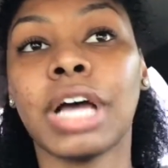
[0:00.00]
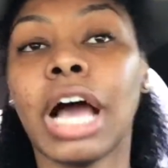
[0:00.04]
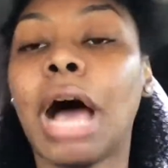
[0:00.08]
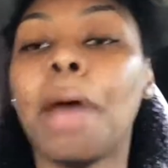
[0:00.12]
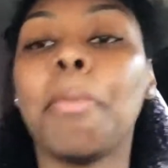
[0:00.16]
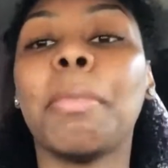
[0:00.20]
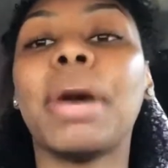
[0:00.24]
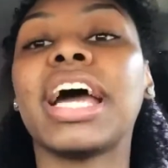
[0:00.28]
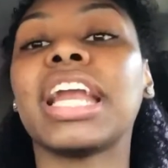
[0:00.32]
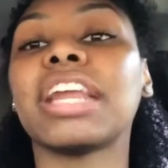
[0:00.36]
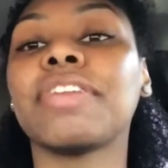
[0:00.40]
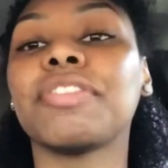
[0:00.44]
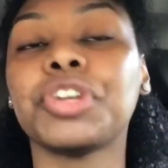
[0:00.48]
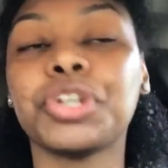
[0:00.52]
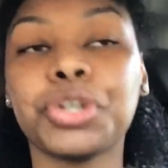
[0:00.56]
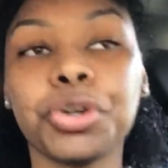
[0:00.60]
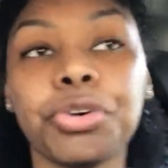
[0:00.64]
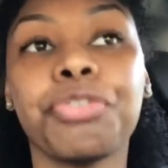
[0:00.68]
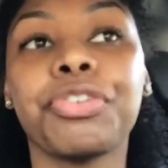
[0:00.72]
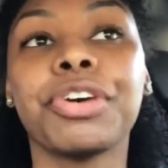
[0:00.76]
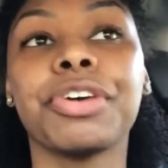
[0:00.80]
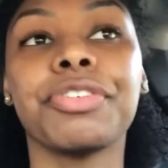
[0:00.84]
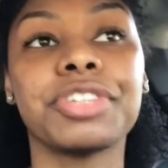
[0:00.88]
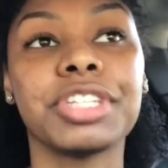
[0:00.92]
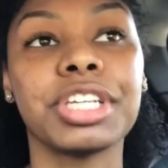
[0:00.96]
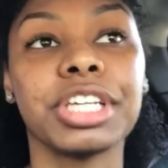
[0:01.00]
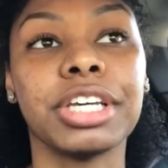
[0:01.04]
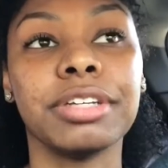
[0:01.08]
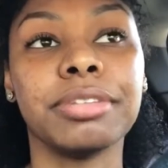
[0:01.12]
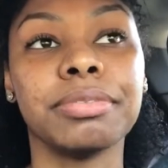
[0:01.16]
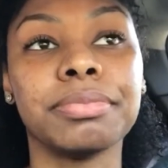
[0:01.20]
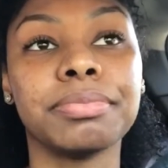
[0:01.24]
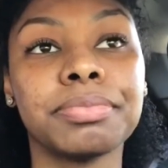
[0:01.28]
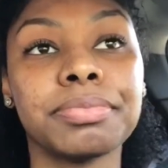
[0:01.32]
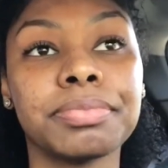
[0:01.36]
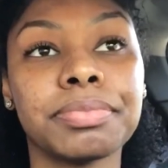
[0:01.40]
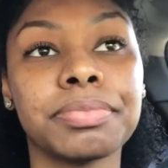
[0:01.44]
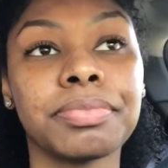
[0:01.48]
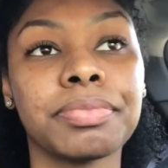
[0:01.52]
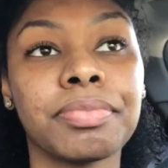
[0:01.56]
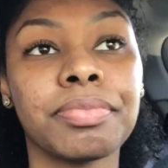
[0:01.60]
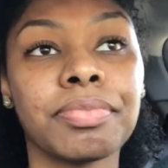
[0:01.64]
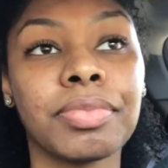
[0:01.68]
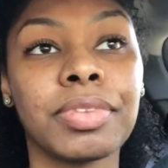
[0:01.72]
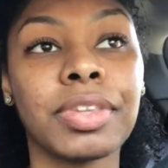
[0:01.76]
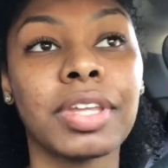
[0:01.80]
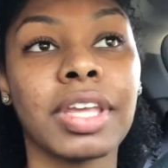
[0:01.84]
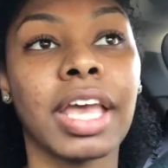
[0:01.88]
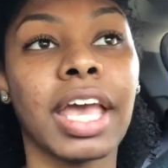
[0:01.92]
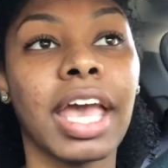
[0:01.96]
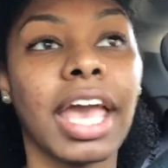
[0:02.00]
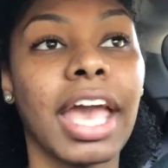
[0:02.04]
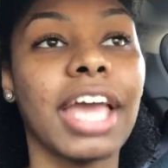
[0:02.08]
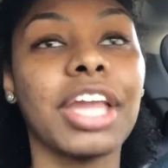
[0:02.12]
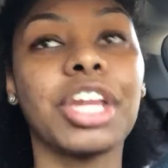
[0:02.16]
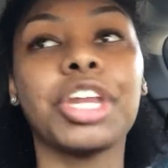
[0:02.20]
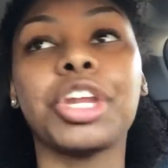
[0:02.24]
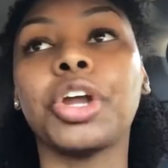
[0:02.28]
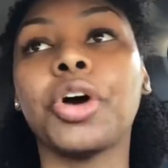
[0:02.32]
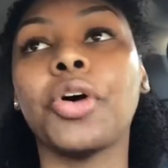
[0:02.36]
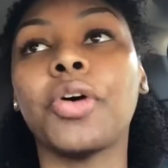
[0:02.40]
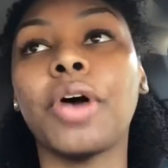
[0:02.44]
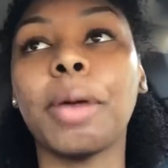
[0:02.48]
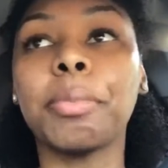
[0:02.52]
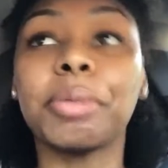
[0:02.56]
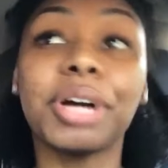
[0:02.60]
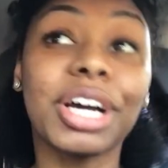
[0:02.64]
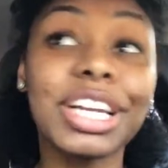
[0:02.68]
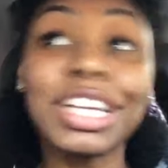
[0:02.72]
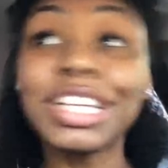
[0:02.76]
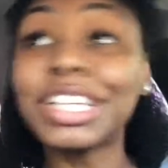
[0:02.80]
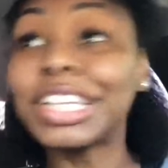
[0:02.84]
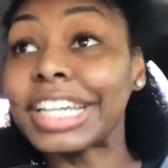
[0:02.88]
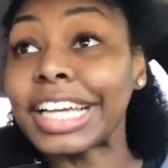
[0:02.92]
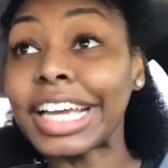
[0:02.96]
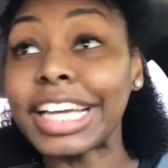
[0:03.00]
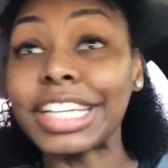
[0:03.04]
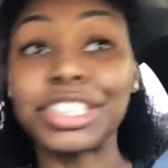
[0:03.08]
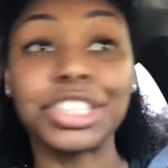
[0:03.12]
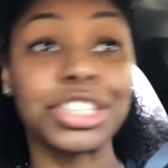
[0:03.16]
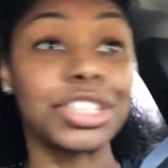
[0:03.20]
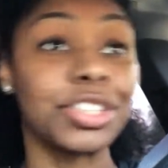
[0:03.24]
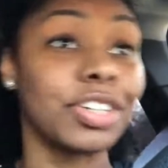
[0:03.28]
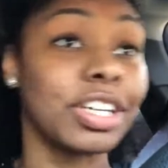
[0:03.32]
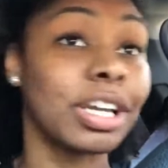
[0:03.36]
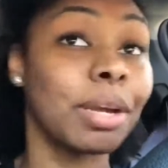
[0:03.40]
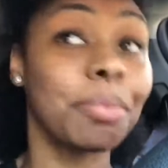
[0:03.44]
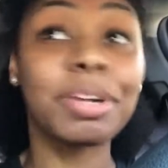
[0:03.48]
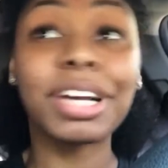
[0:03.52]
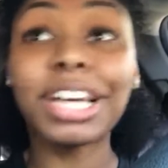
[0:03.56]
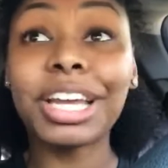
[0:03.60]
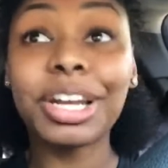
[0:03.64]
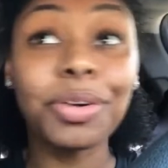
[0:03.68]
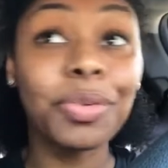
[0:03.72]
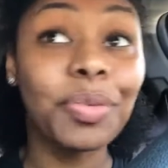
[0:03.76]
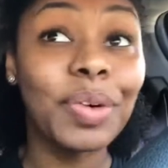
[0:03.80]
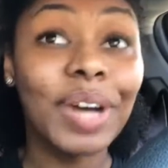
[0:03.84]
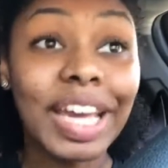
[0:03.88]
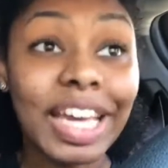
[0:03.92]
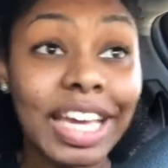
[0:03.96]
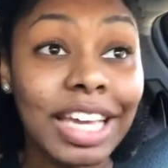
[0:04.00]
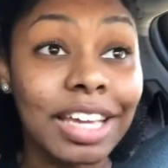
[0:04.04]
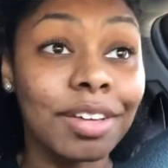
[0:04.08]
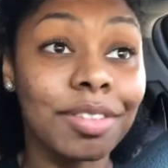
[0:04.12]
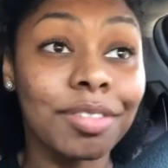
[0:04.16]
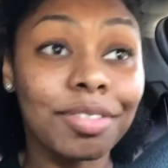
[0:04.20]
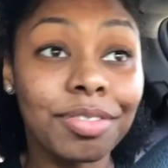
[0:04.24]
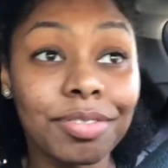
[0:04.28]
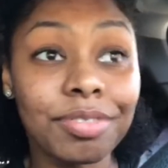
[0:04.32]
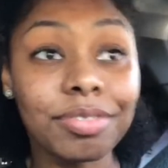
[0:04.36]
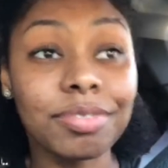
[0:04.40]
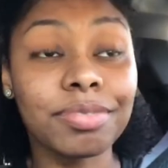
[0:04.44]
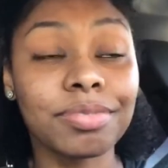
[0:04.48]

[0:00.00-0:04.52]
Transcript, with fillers: I might even do 15. And you know, I'm gonna look at you and I'm gonna wave.